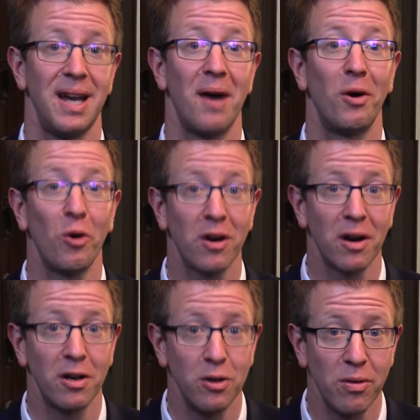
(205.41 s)
Now, in
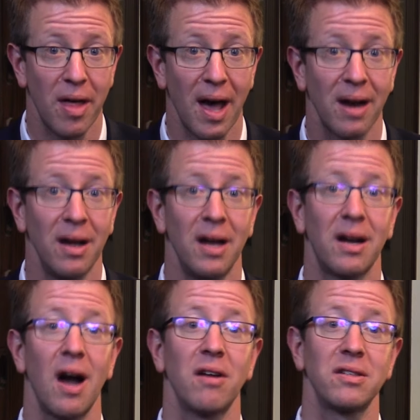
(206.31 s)
order to do that,
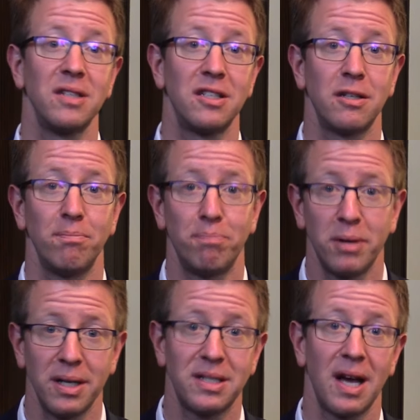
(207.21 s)
Congress needs to
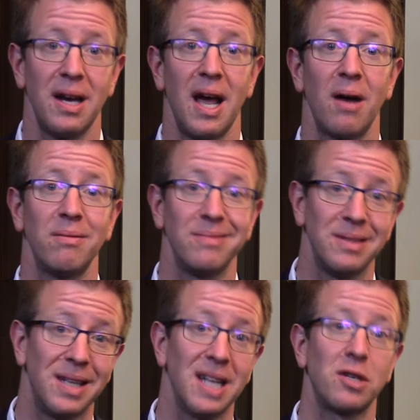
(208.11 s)
put its head down
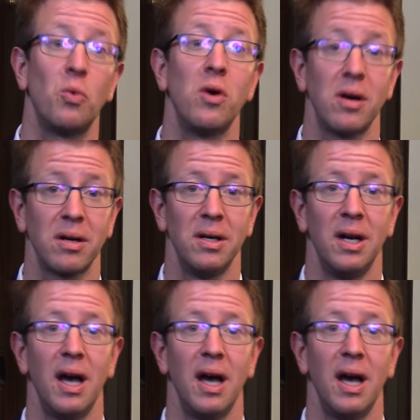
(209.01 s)
and get to work